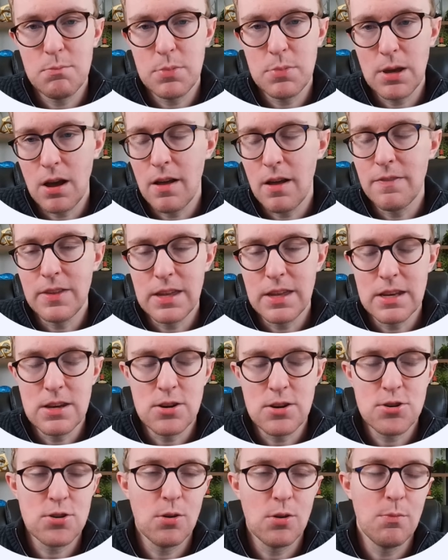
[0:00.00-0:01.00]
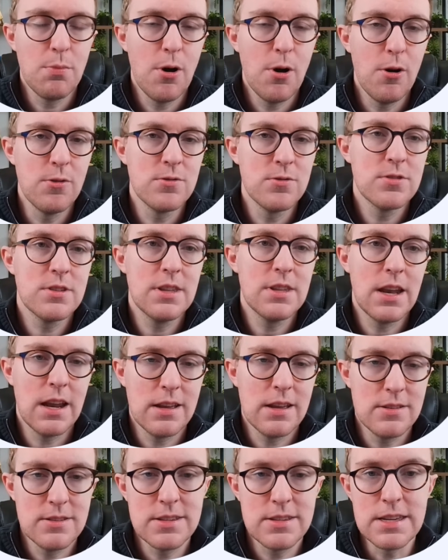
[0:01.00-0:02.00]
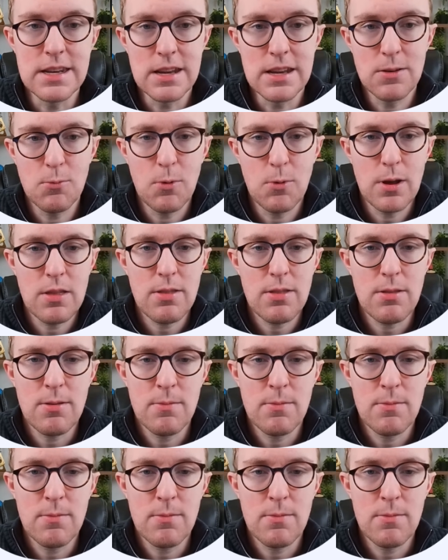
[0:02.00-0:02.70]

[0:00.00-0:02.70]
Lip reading: beyond the initial posts that I seed it with.